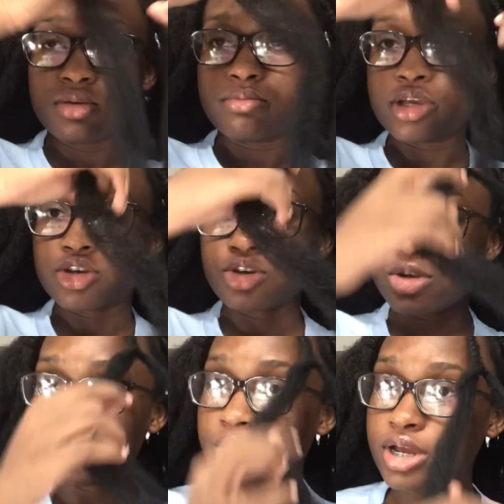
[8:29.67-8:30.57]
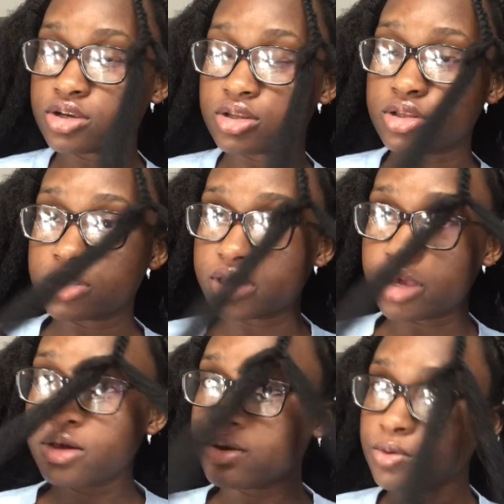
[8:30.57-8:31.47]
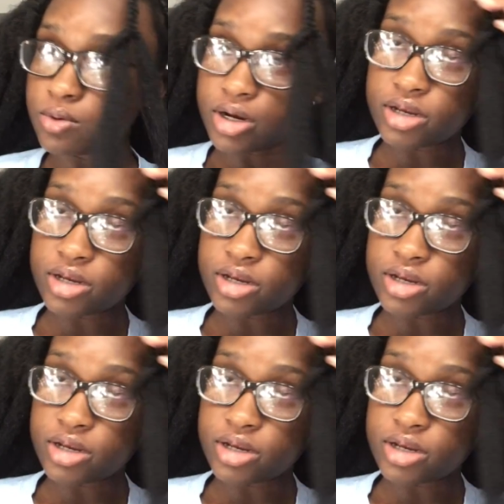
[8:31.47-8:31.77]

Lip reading: make sure you actually get what I